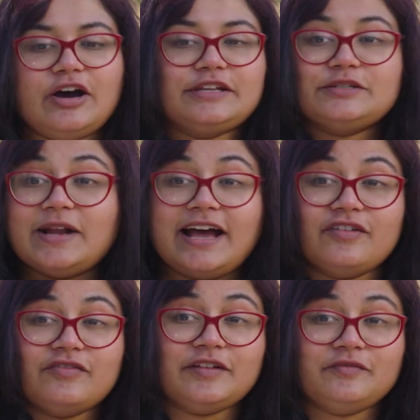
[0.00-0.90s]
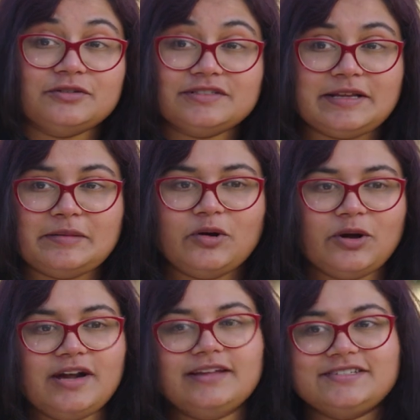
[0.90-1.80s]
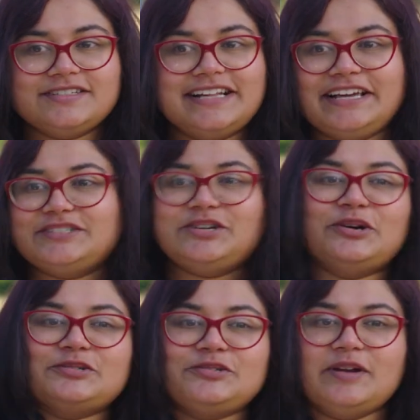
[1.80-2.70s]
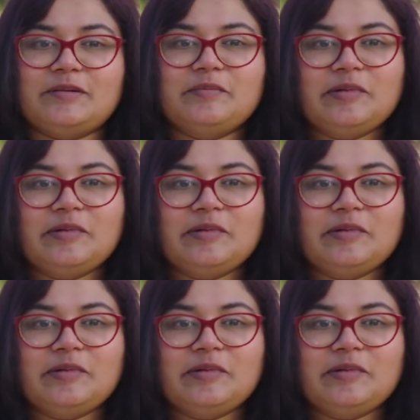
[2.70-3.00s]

I don't have headphones anymore. I just like talk to random